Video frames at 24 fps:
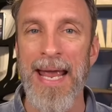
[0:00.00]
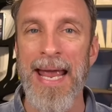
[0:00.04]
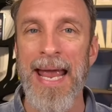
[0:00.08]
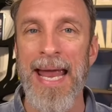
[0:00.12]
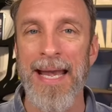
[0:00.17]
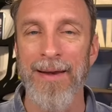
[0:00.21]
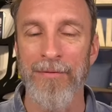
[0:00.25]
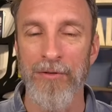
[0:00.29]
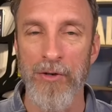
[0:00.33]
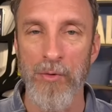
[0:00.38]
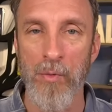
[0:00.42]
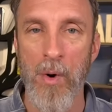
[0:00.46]
And
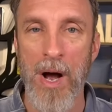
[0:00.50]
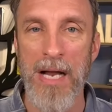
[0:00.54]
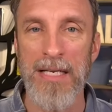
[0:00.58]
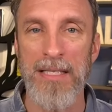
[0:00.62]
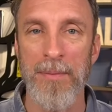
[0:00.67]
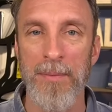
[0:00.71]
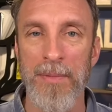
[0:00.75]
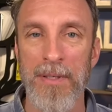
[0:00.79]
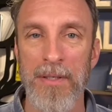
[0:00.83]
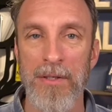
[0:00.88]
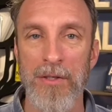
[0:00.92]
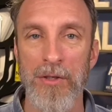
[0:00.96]
if you want
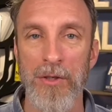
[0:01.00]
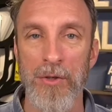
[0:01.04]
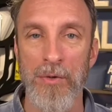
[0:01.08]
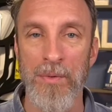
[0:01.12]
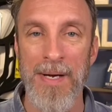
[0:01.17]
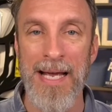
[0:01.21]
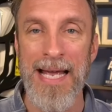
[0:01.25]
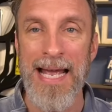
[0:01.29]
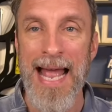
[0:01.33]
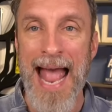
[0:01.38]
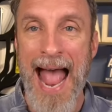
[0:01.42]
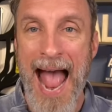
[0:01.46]
someone to
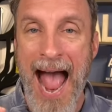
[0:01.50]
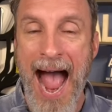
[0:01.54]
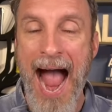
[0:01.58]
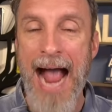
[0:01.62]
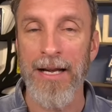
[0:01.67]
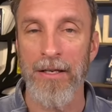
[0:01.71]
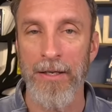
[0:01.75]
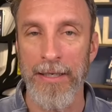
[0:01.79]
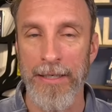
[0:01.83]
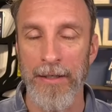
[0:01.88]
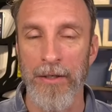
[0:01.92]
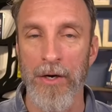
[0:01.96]
act
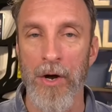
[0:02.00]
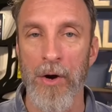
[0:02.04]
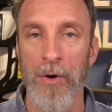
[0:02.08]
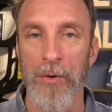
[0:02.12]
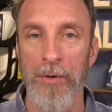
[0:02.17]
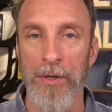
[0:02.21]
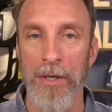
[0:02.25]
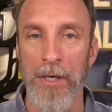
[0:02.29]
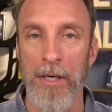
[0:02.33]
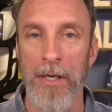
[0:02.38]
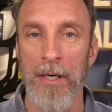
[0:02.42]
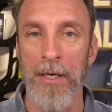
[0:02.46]
like an
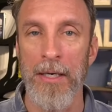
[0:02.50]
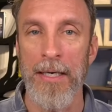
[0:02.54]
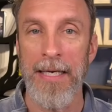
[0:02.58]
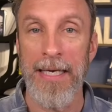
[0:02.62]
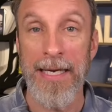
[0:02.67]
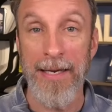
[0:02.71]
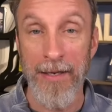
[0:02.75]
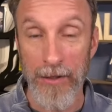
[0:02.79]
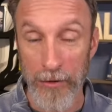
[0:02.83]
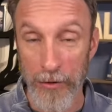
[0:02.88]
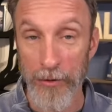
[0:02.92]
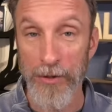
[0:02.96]
owner,
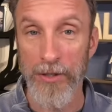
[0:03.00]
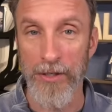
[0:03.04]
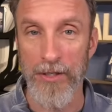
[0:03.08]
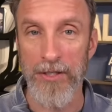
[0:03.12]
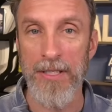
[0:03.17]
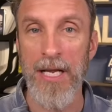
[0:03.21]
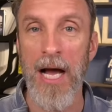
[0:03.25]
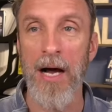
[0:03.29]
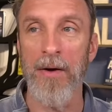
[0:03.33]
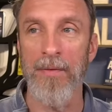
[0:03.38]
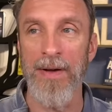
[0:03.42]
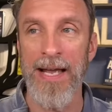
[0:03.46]
including
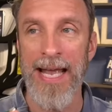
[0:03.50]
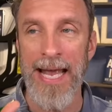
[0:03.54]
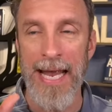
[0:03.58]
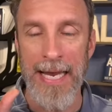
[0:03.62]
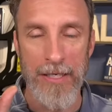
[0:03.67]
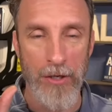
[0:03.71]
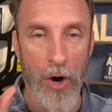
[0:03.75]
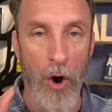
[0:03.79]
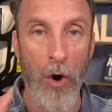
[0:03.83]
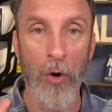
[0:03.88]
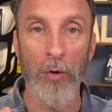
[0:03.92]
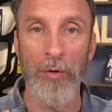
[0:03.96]
yourself, it's
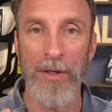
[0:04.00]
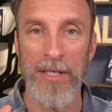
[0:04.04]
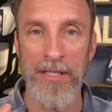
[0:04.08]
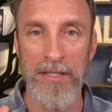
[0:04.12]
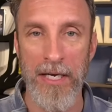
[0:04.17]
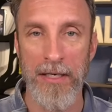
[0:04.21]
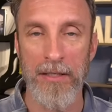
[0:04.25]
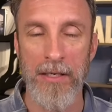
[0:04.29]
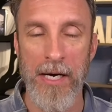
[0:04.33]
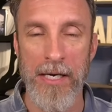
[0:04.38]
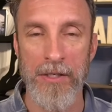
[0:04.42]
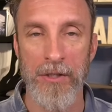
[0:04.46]
only
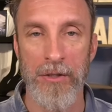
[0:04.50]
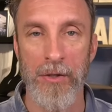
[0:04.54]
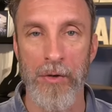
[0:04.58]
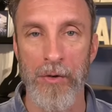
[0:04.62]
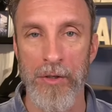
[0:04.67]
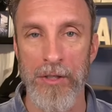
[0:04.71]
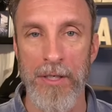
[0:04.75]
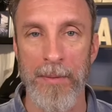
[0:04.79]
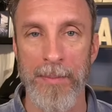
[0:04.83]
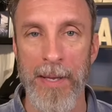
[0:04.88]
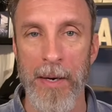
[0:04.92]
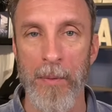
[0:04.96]
psychological
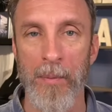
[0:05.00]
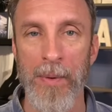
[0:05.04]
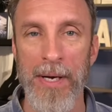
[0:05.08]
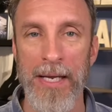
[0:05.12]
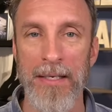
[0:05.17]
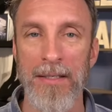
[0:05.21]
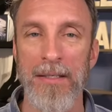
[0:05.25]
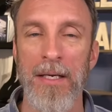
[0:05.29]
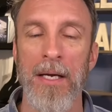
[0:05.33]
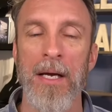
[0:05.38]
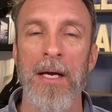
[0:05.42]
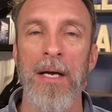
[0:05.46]
ownership that wins.